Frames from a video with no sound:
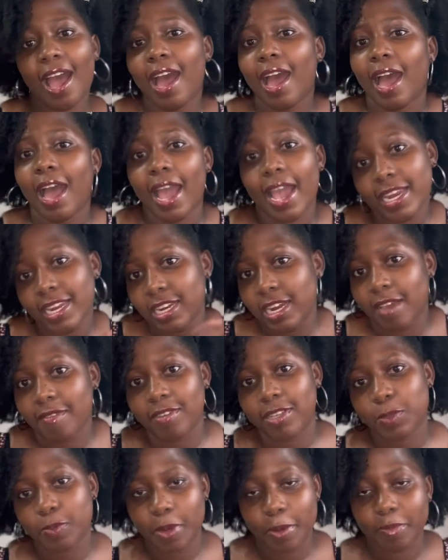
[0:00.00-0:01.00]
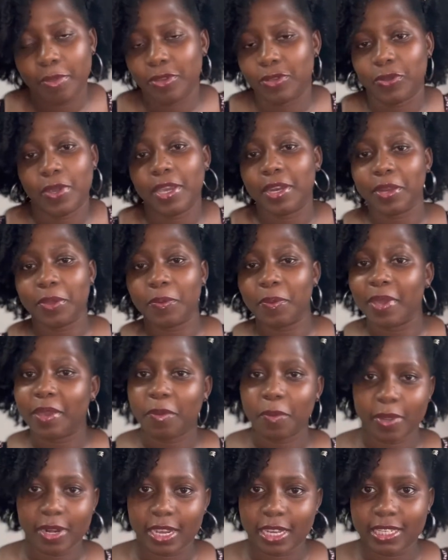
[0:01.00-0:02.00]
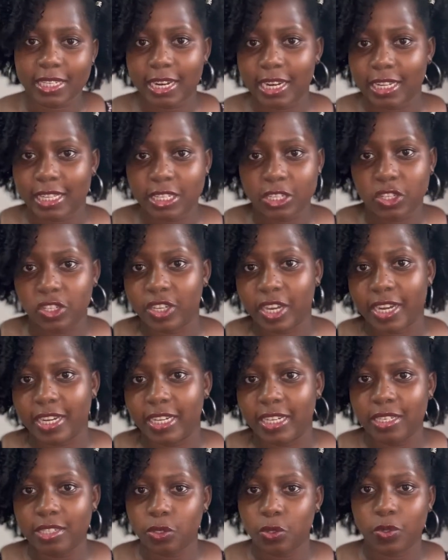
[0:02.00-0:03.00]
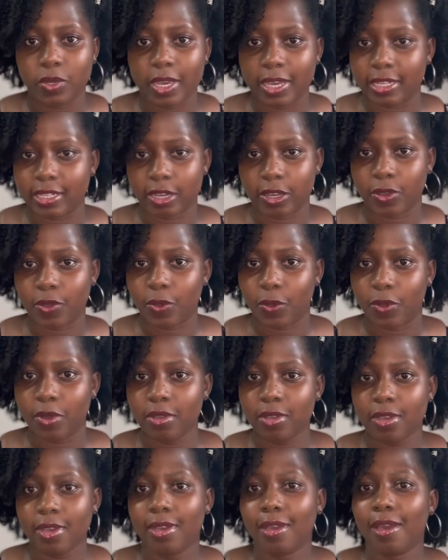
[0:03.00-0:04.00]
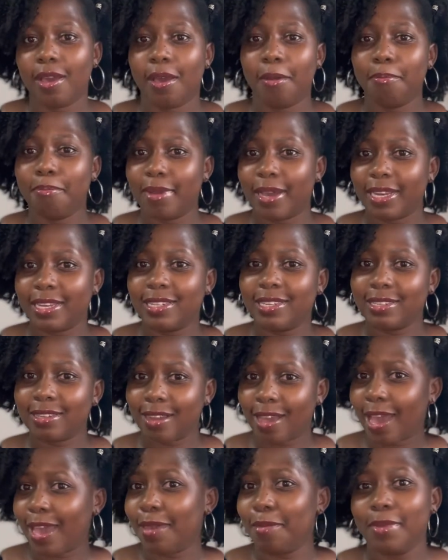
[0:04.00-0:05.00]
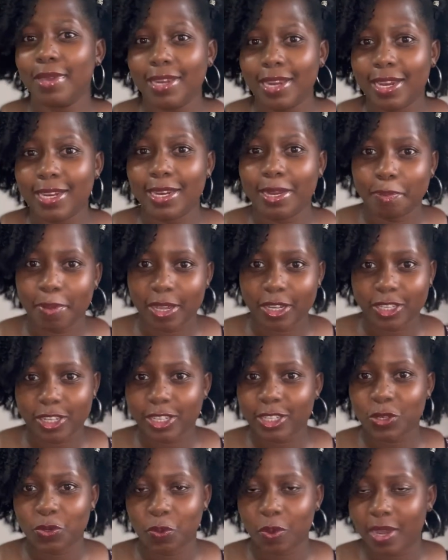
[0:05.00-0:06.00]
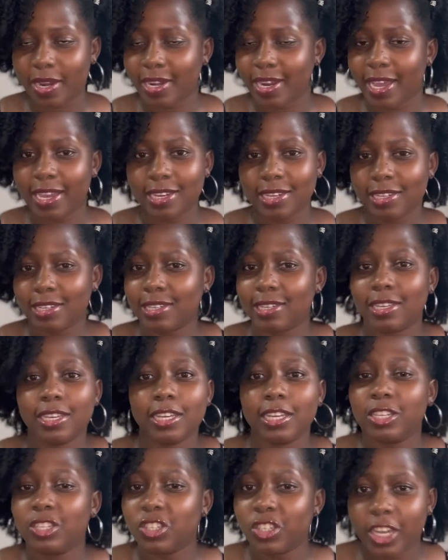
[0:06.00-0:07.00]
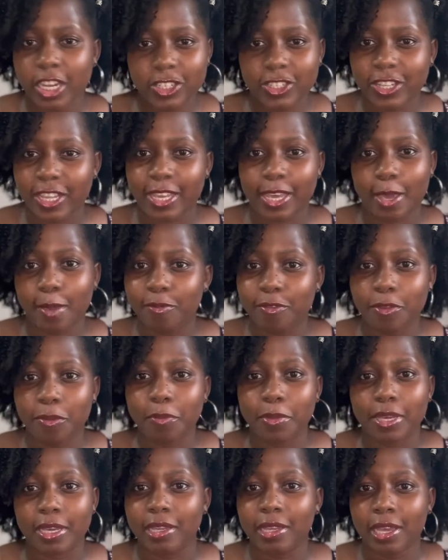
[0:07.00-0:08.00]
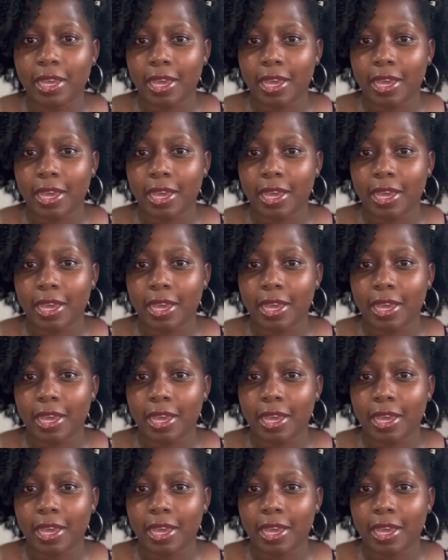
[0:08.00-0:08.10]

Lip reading: I didn't have a spray bottle anyway when I started this journey 2 years ago, but I immediately purchased one and it's changed the game for me.